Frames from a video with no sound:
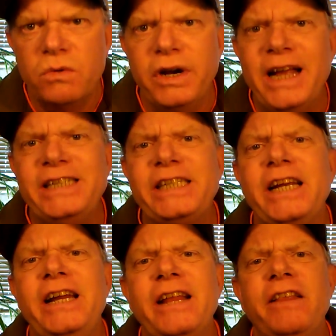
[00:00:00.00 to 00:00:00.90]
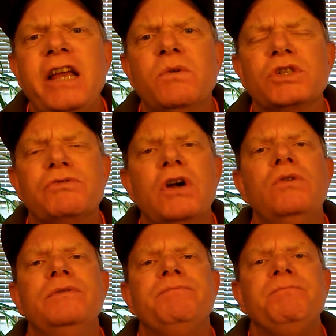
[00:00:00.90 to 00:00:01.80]
they said that thing was
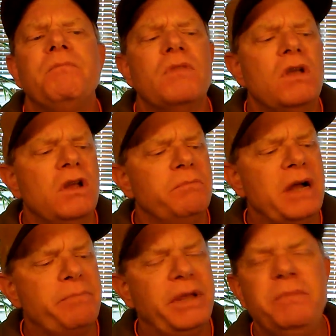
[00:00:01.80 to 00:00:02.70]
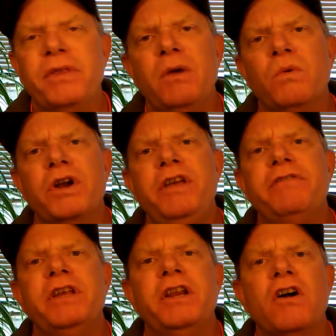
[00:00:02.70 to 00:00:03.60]
wrote by people that weren't
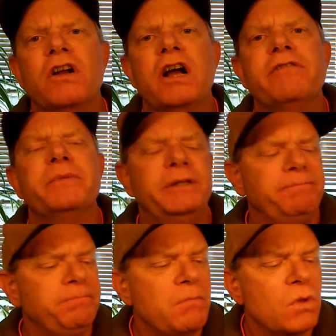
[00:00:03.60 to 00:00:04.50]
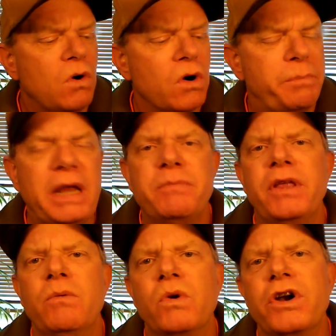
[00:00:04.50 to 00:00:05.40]
even in our government or
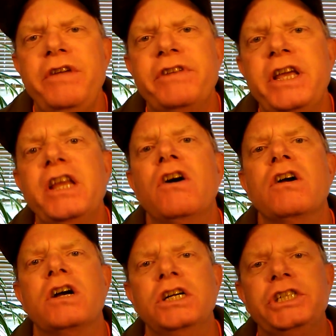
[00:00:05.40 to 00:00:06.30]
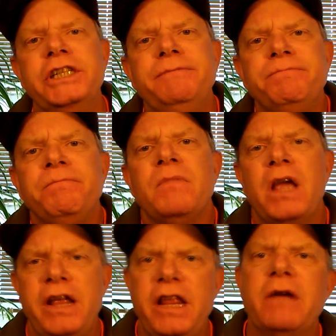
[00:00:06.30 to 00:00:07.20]
people that weren't even in our country,
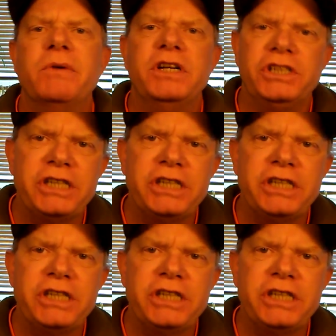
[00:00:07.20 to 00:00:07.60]
and they were